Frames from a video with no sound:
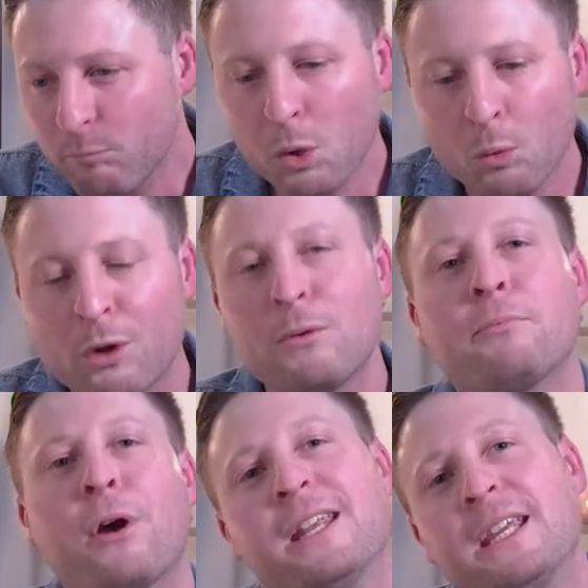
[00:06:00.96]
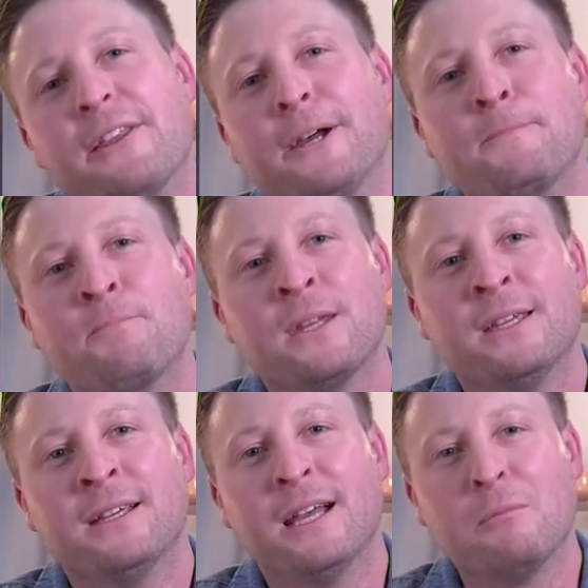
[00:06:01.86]
Why don't we pray together
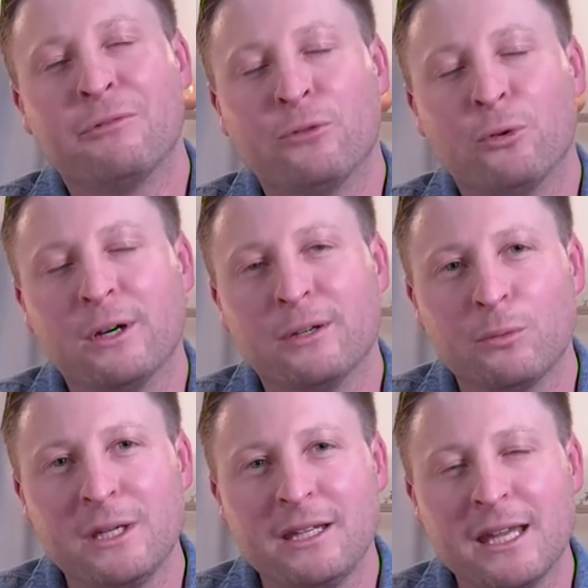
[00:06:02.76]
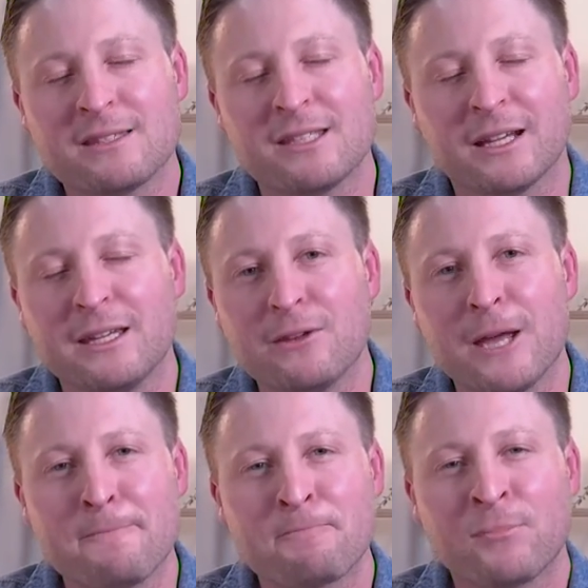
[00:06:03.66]
um, before we get stuck into
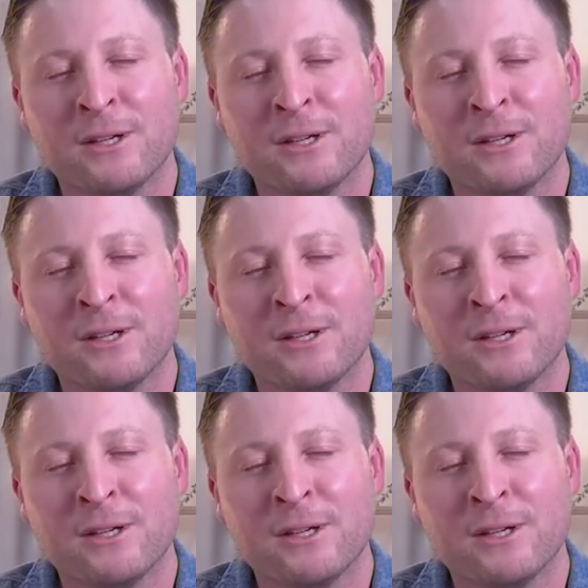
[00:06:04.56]
that?